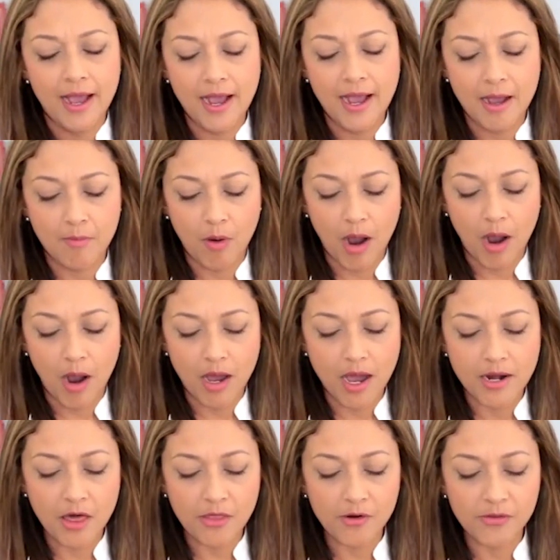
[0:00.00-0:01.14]

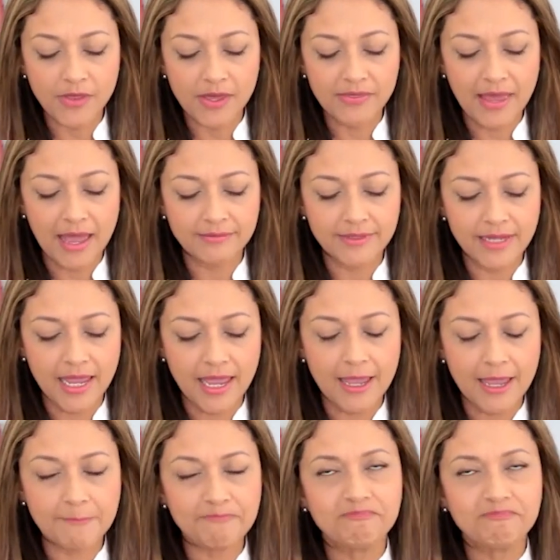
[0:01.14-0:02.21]
Another thing that they